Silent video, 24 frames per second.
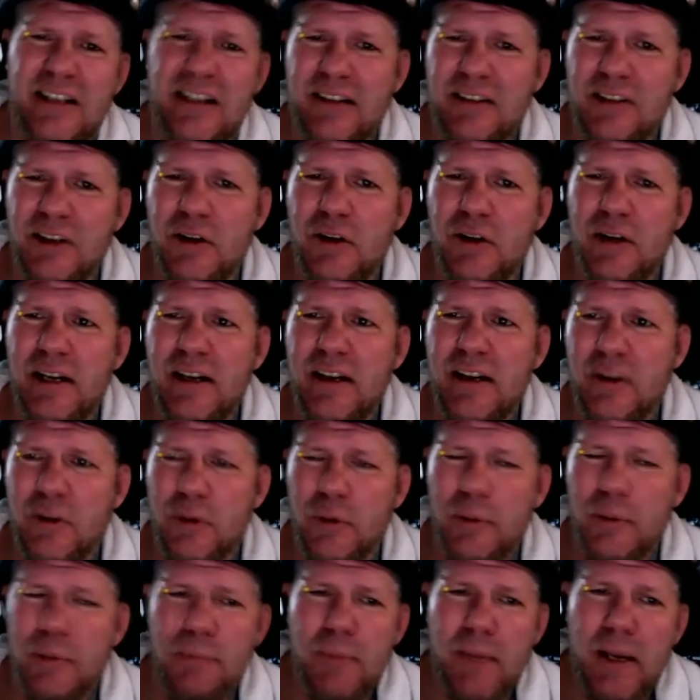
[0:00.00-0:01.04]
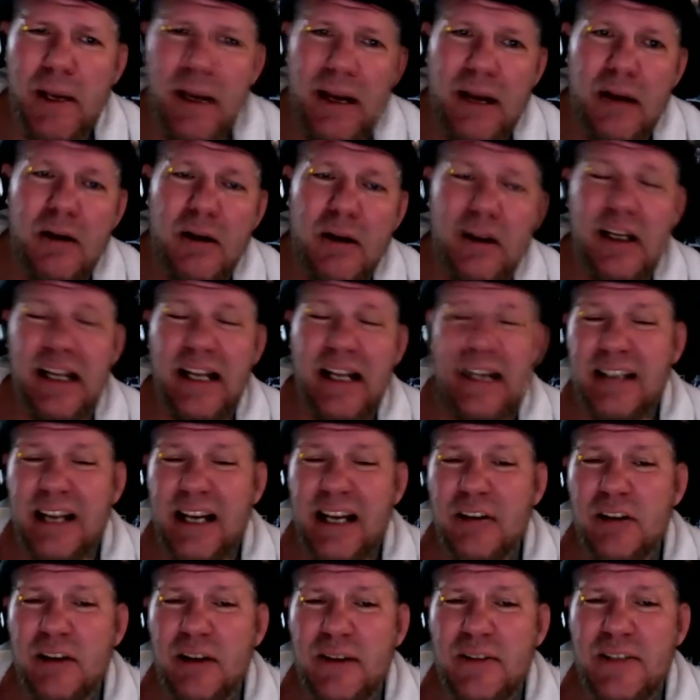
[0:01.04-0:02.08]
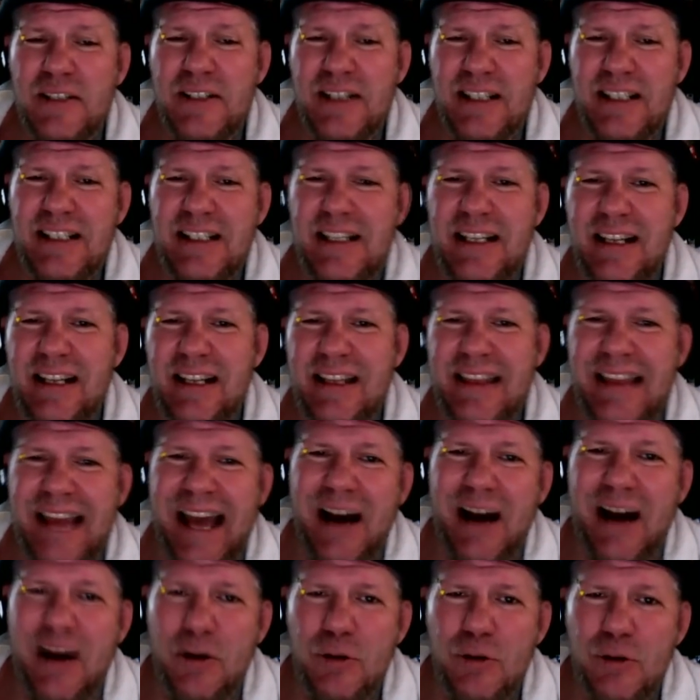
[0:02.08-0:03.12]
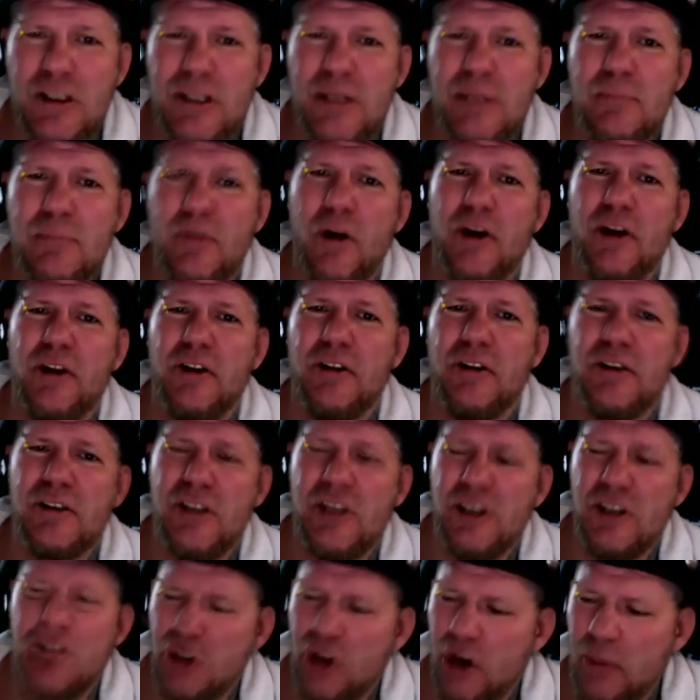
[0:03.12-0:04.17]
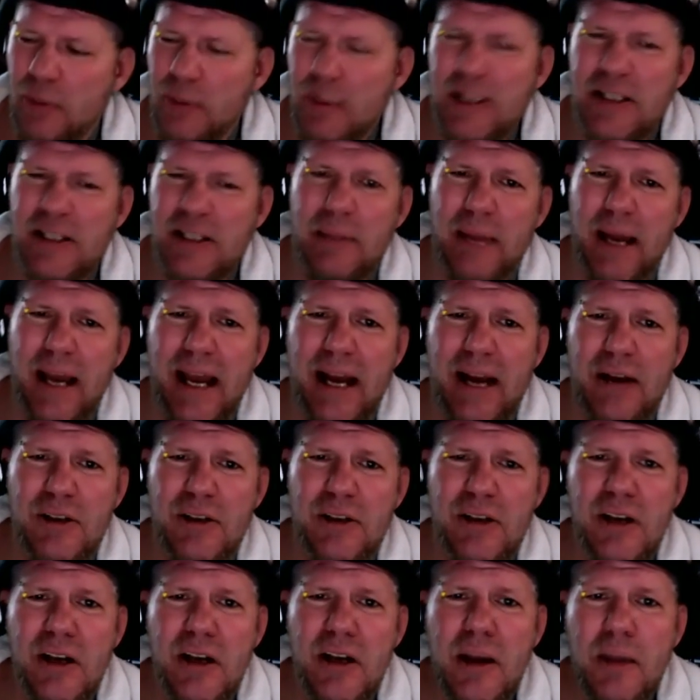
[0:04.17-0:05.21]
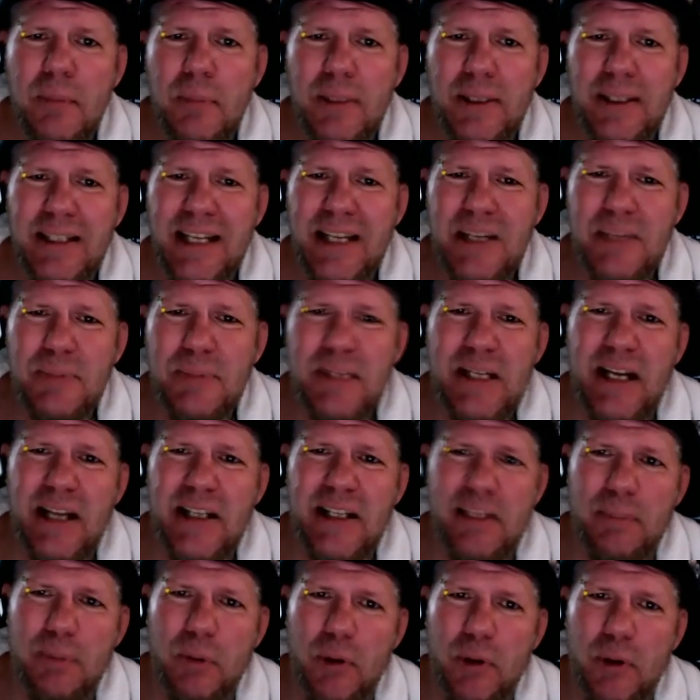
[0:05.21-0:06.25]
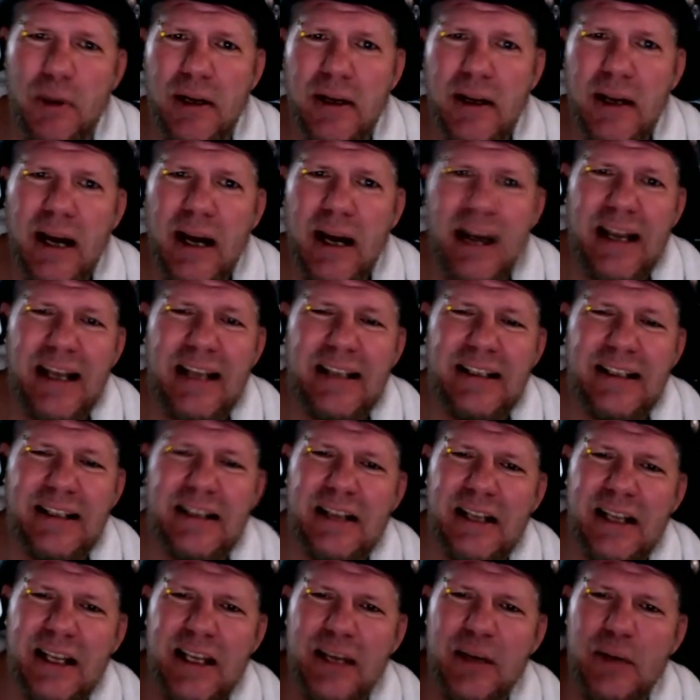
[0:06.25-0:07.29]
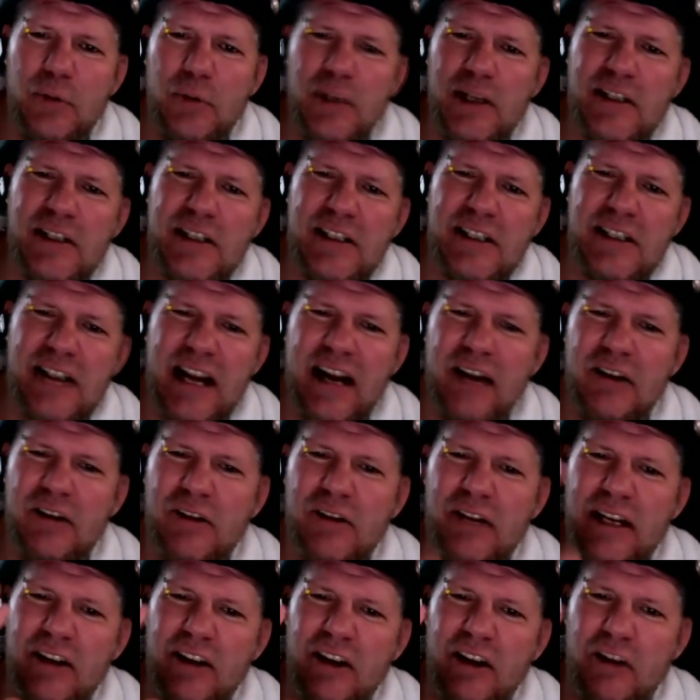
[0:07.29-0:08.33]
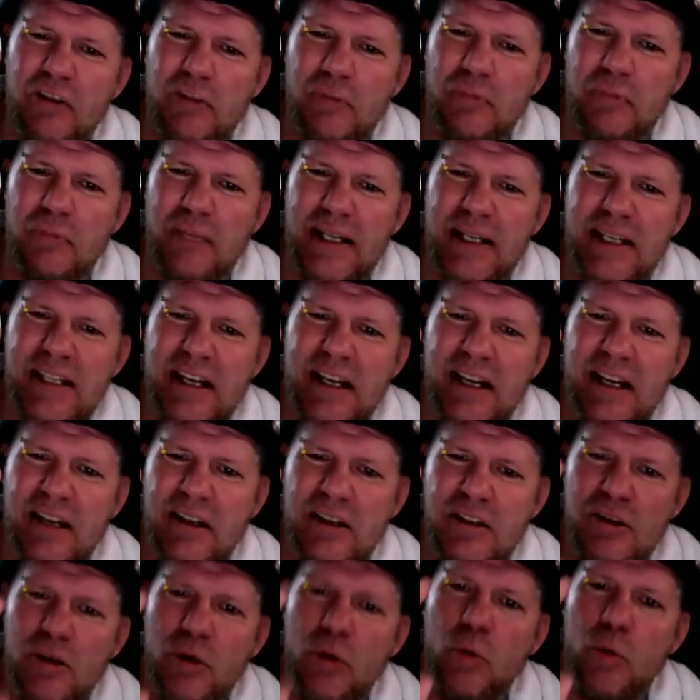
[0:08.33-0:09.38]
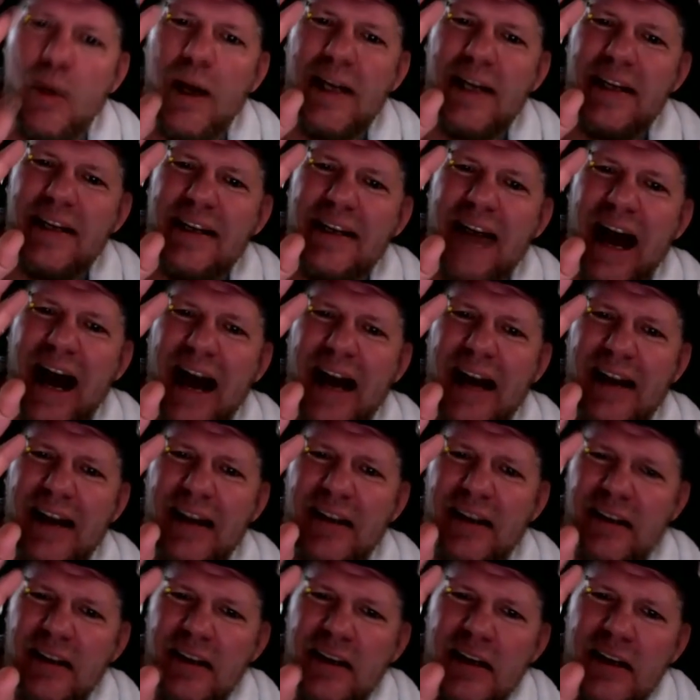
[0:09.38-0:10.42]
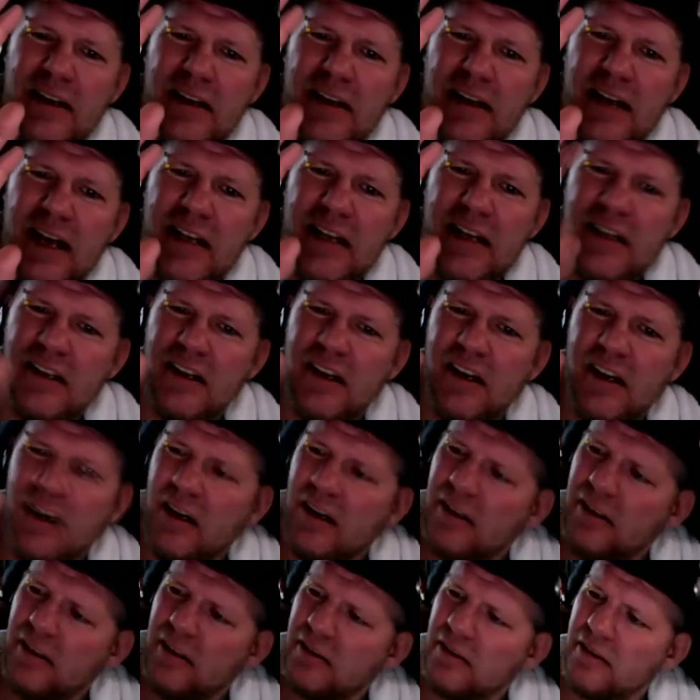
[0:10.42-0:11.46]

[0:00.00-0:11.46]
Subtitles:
have to go get another one. And not that I don't have 16,000 markers or Sharpies at my house, but that's beside the point. I like the clicky ones because then I don't get it all over my skin. So 1 dot, that's not